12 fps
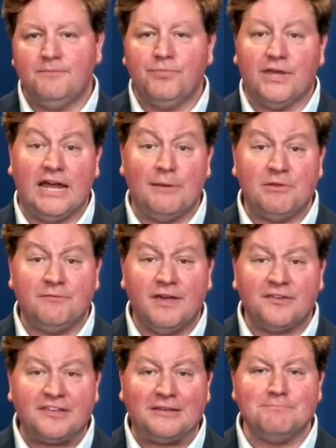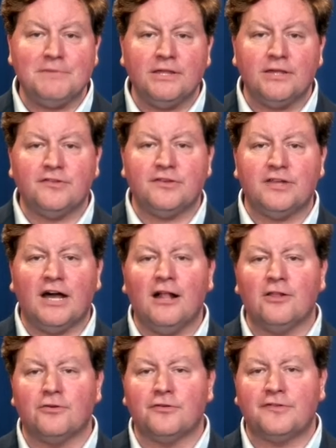And I'm investing millions of
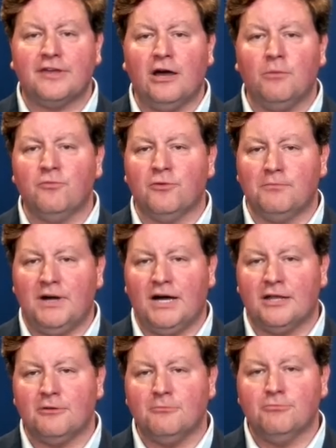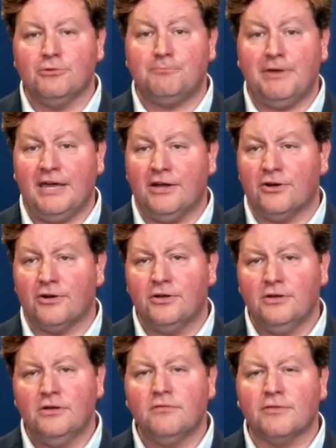dollars to help Vermont prepare
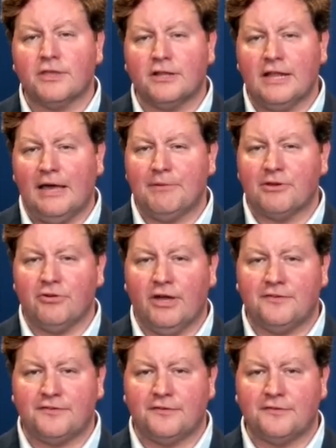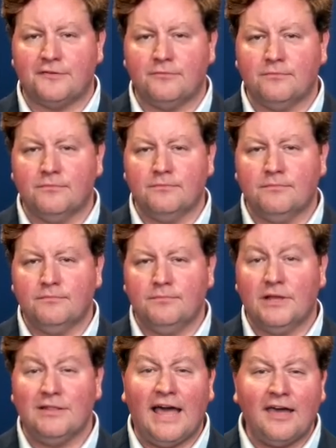for the climate crisis.
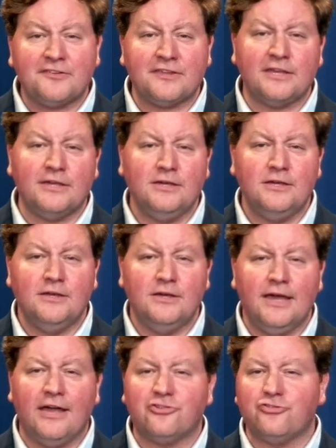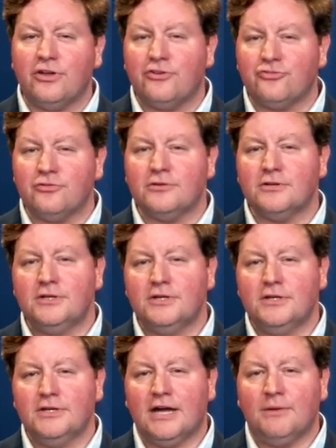Lastly, as treasurer,
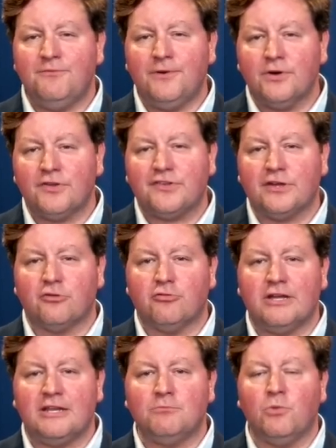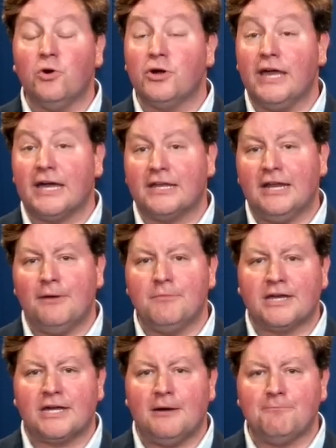I'm focused on creating more
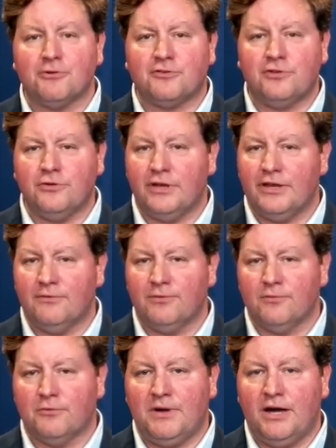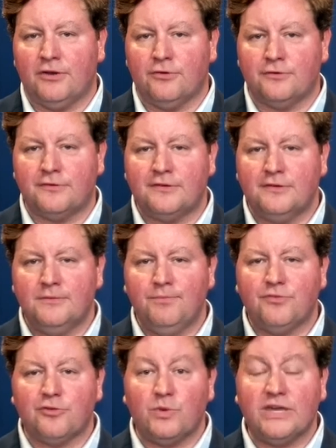economic opportunity for Vermonters
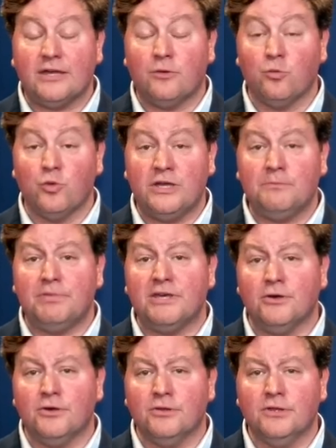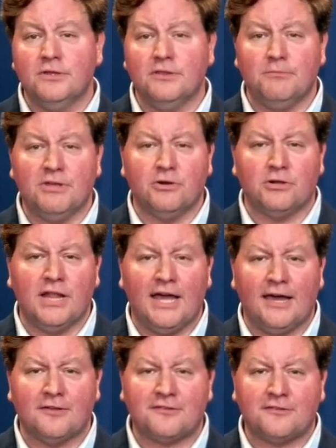so we can rebuild the middle
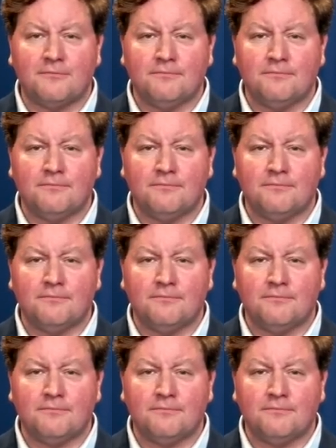class.